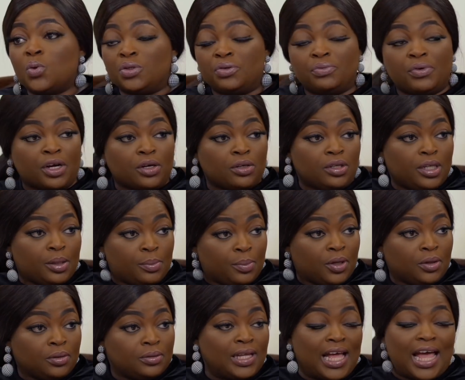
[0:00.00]
own a record
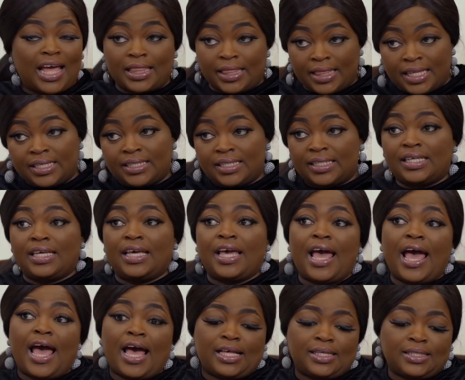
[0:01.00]
label, and this he
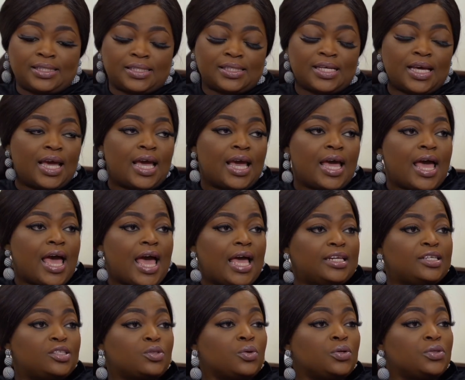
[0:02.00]
has.
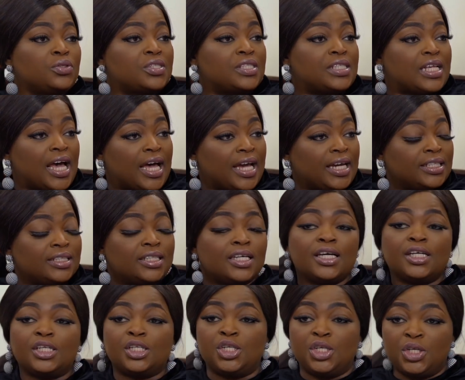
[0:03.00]
And he's going to sign
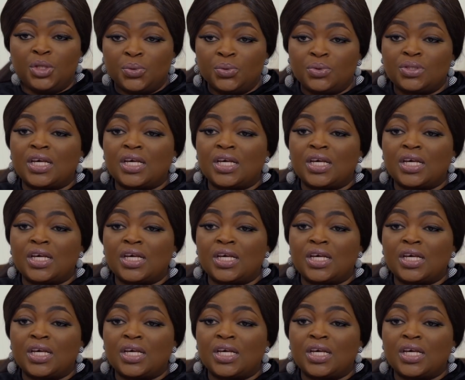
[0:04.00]
new